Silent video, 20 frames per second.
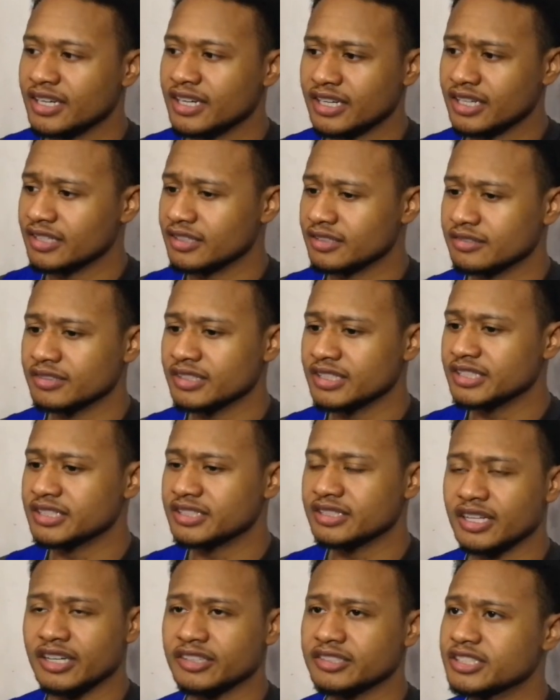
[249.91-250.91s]
And
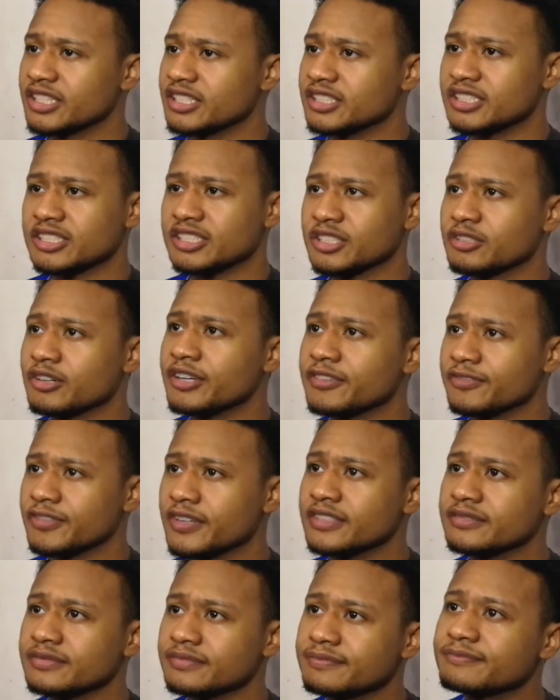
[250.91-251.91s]
really, I would say, he's just a great
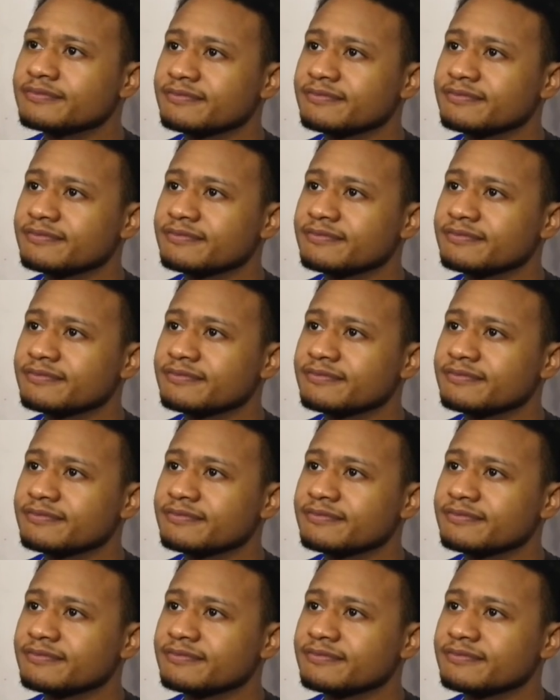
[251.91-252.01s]
friend.